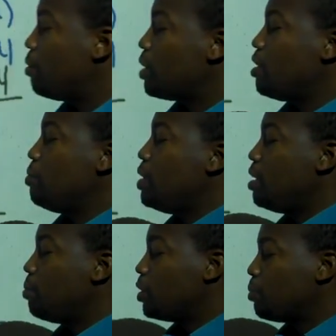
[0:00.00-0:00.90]
what will give
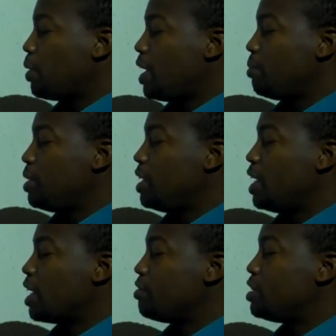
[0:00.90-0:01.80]
me, multiply to be
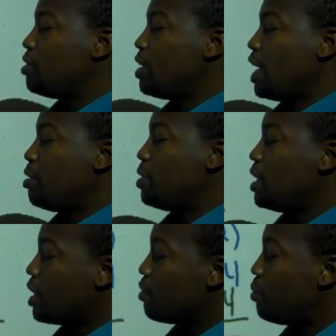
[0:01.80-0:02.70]
negative 2 and add to be
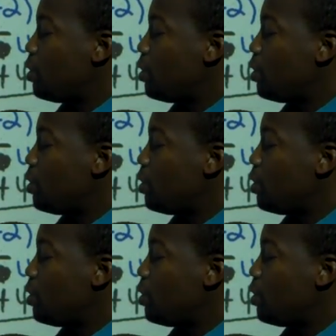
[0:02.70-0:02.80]
negative